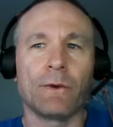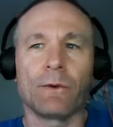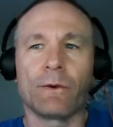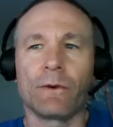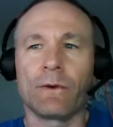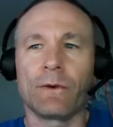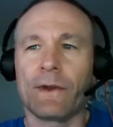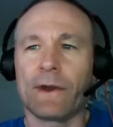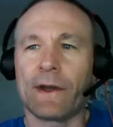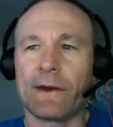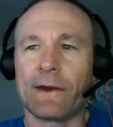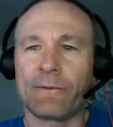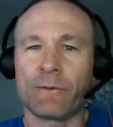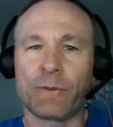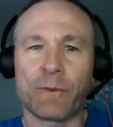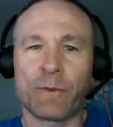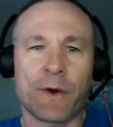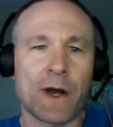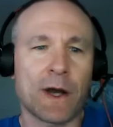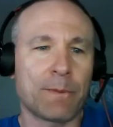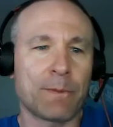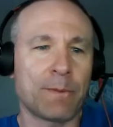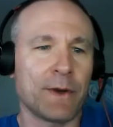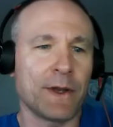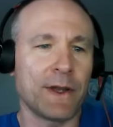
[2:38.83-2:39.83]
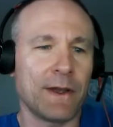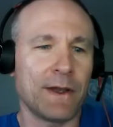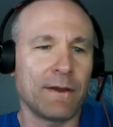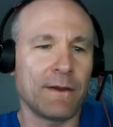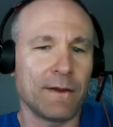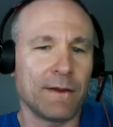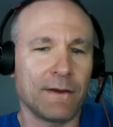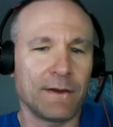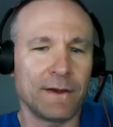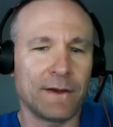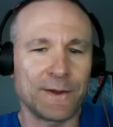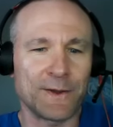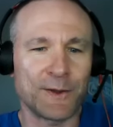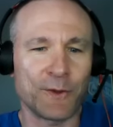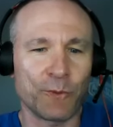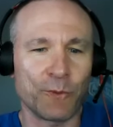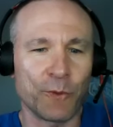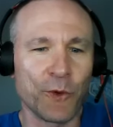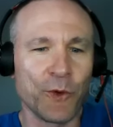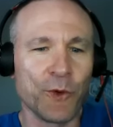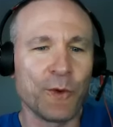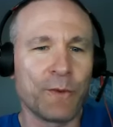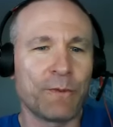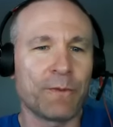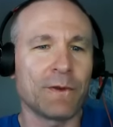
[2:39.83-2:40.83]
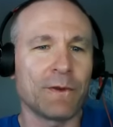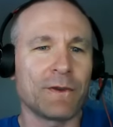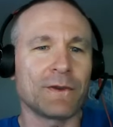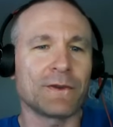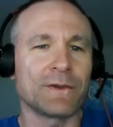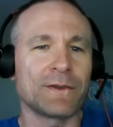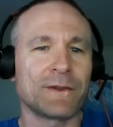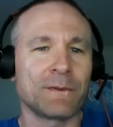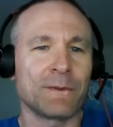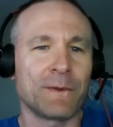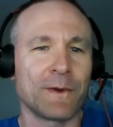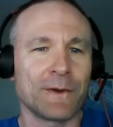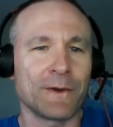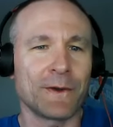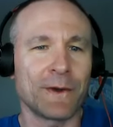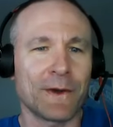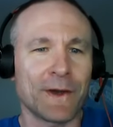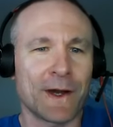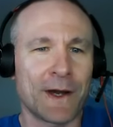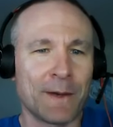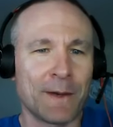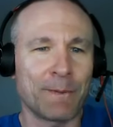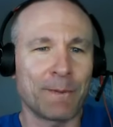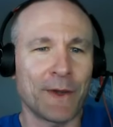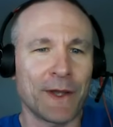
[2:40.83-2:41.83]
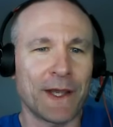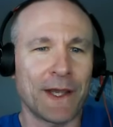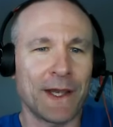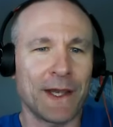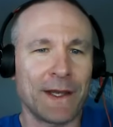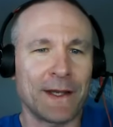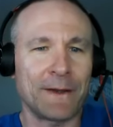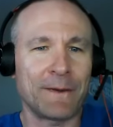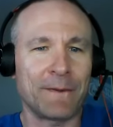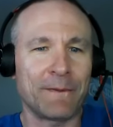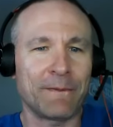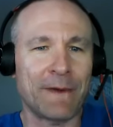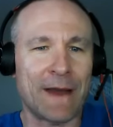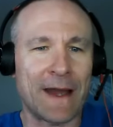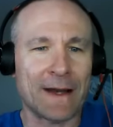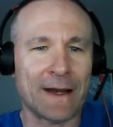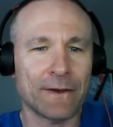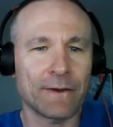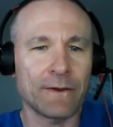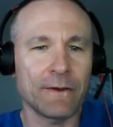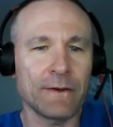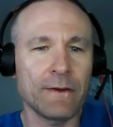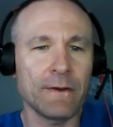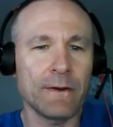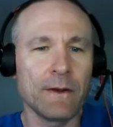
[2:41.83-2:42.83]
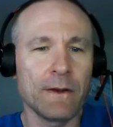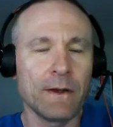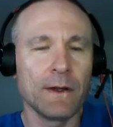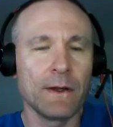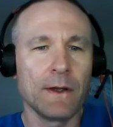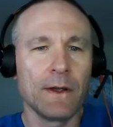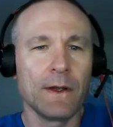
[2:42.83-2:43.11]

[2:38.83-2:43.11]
or they have property that needs a roof, or there's some other complicating factor.